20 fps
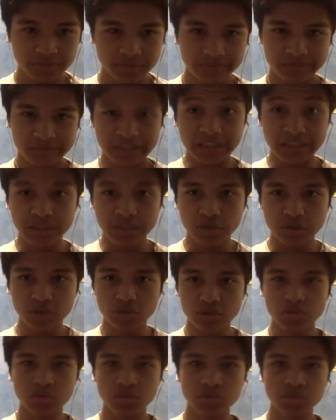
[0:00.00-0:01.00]
did the
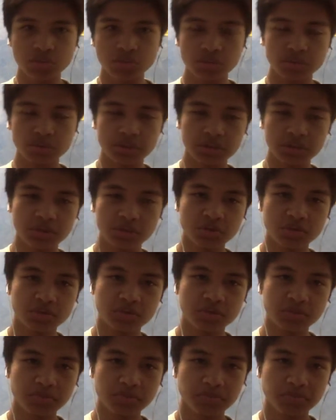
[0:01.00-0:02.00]
usual and
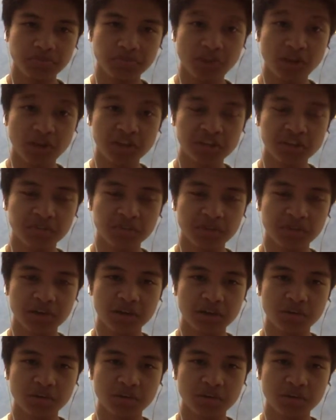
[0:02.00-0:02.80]
used the Holy Spirit